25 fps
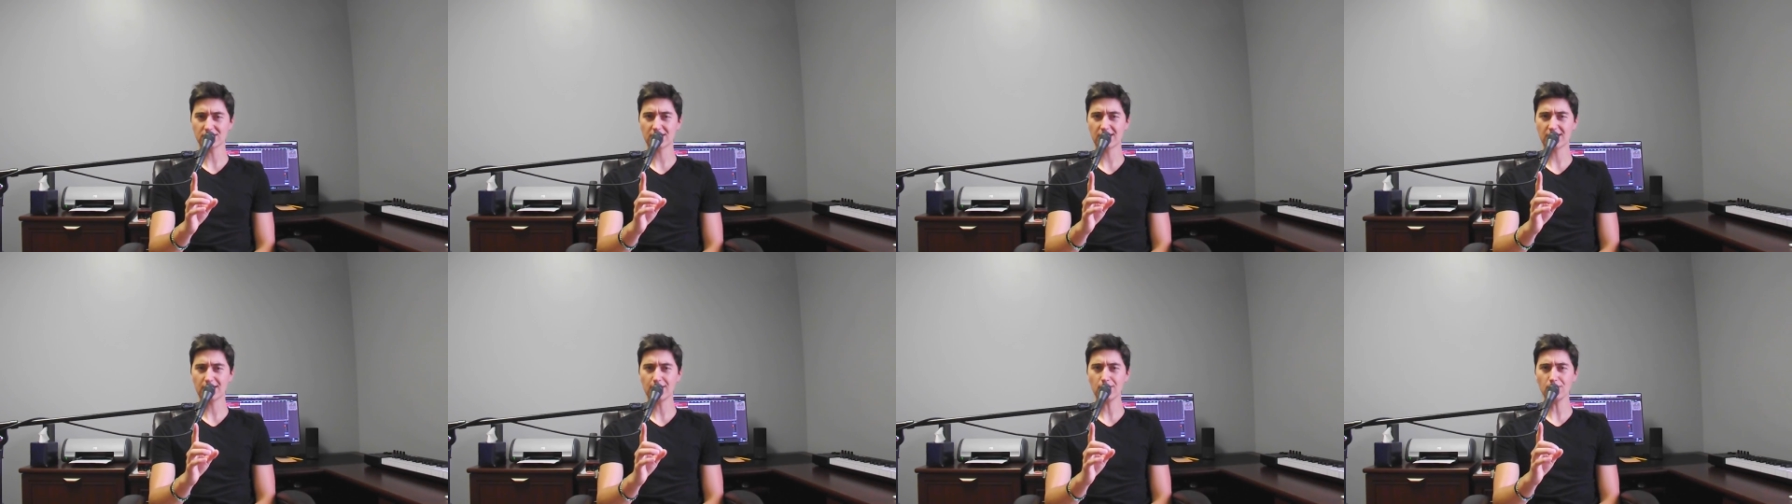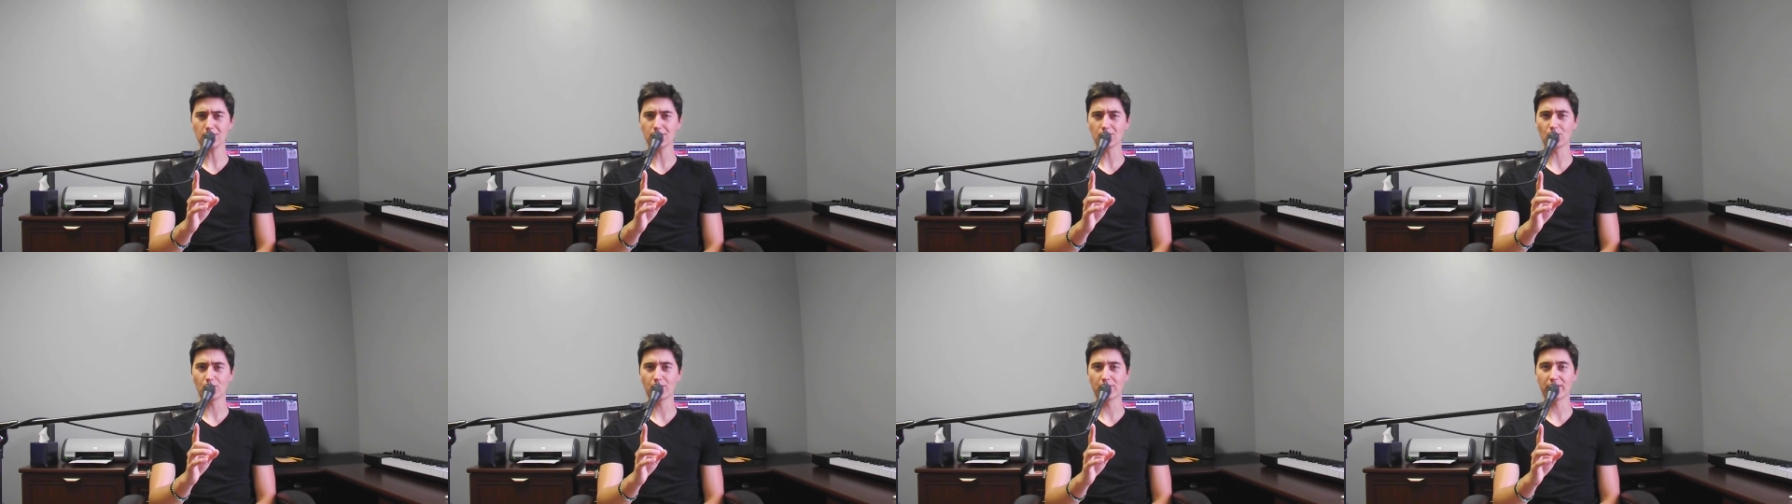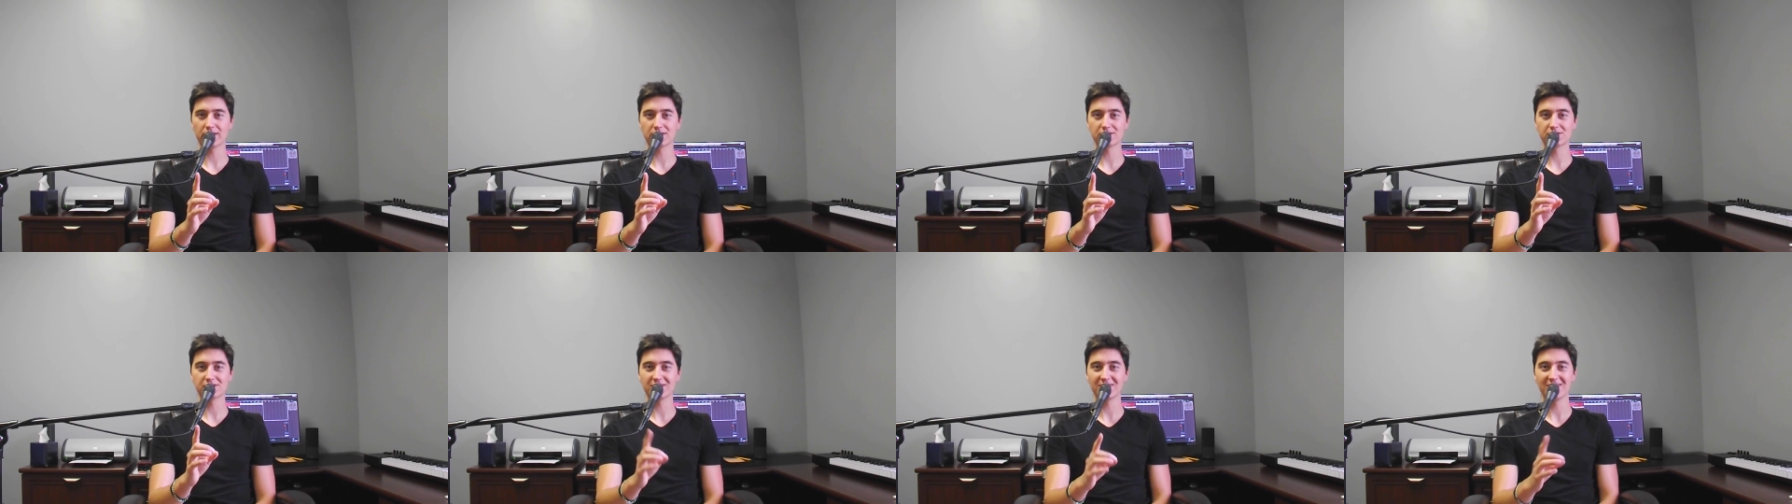cute little
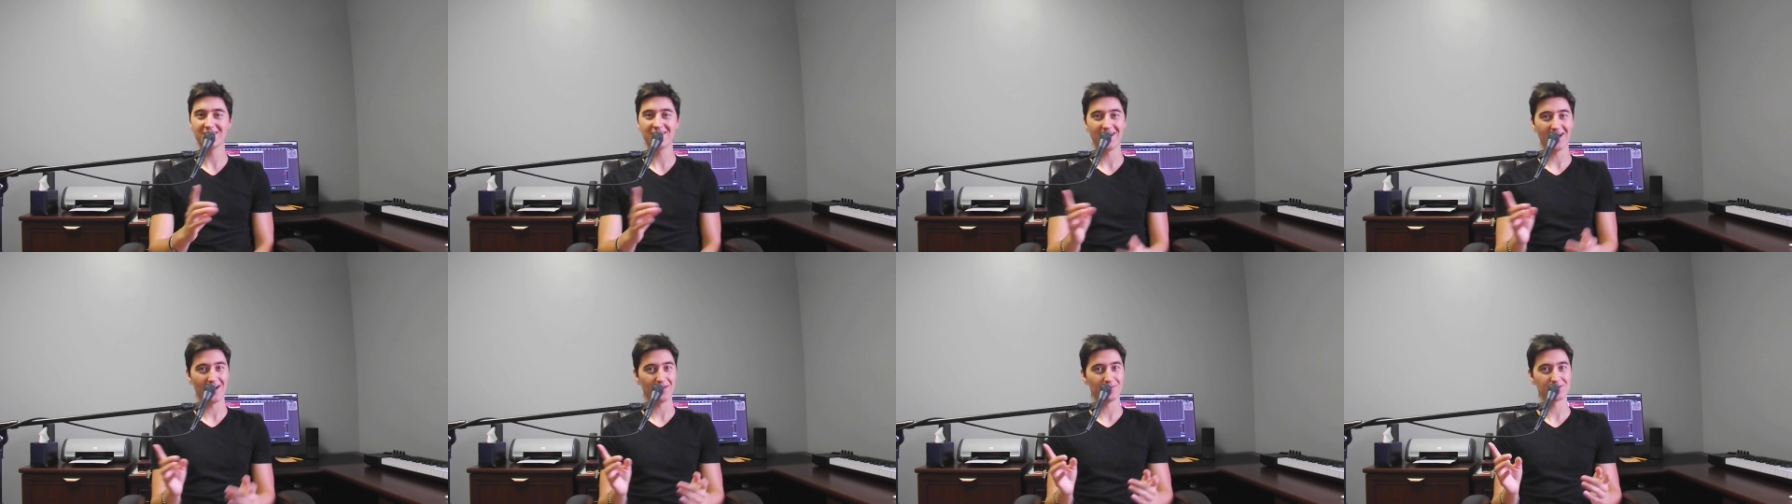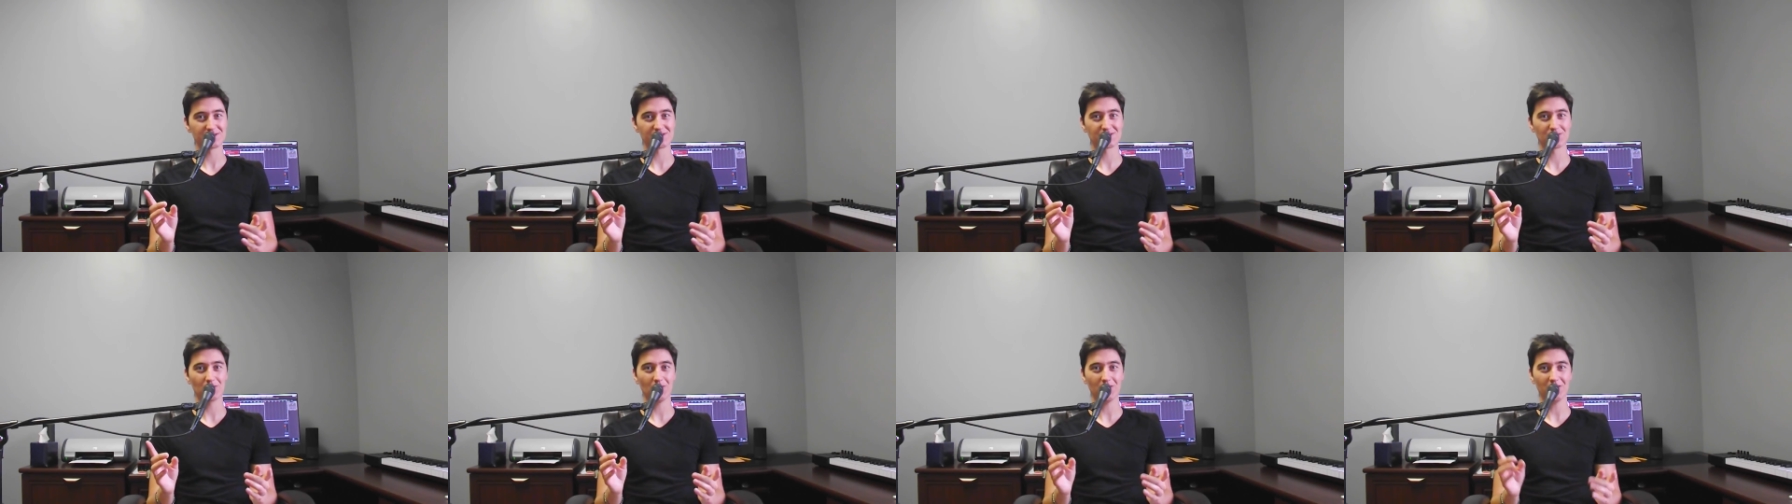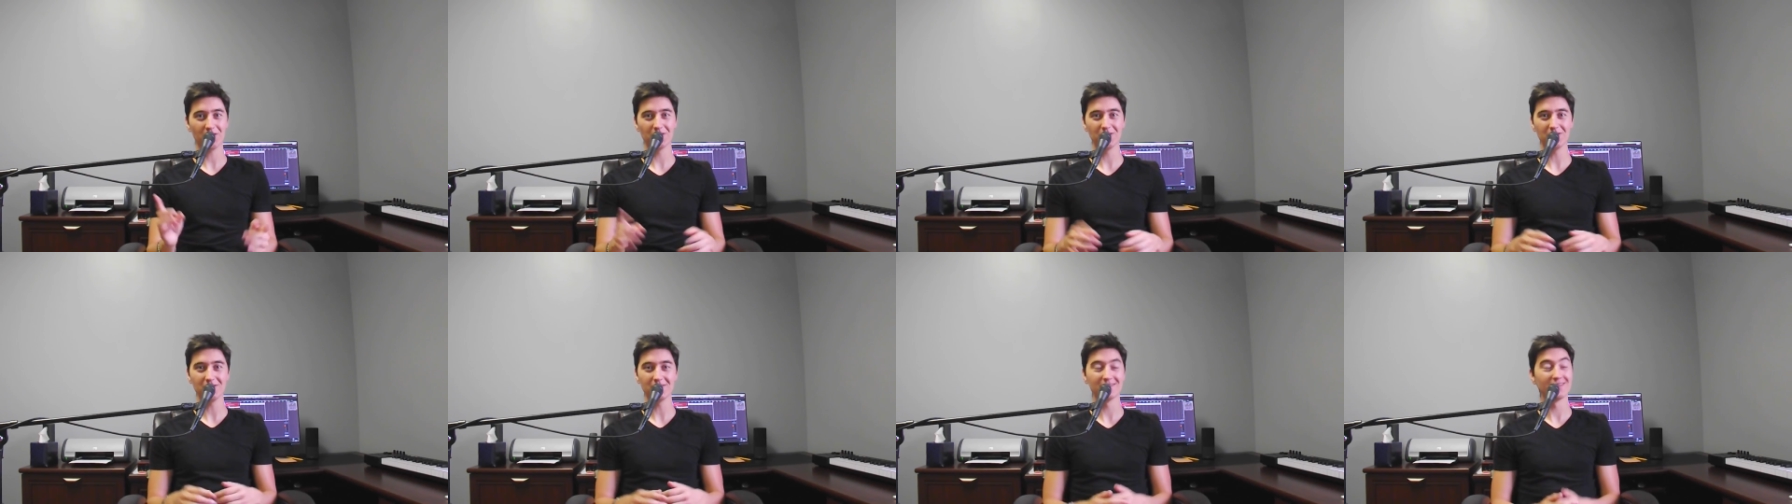picture of a
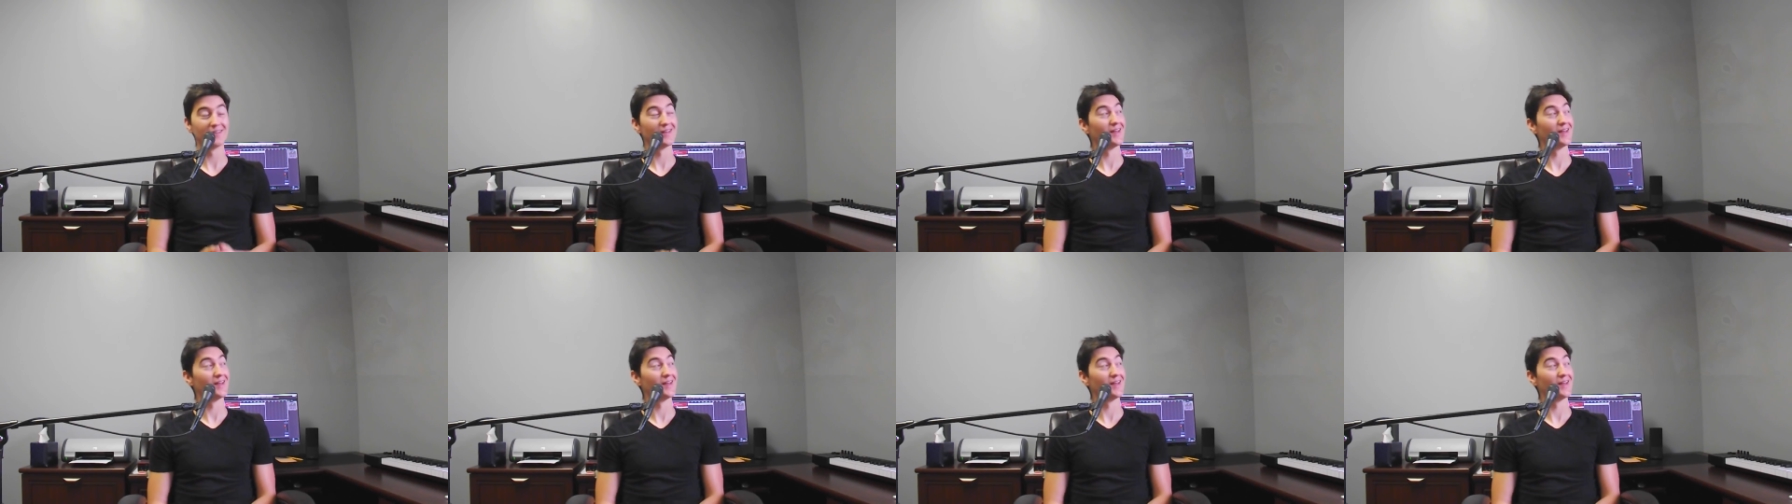squirrel.